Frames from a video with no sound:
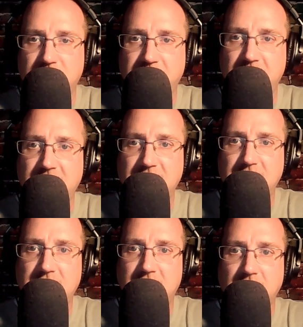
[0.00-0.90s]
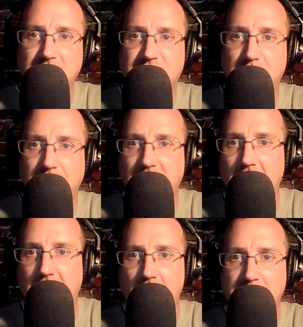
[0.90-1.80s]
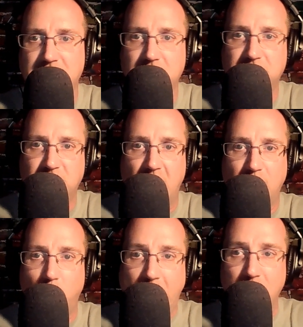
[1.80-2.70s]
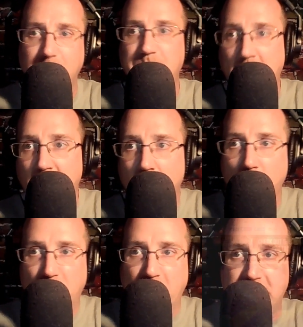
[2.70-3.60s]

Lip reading: and this is the DailySheeple.com's news shot. Well, over at the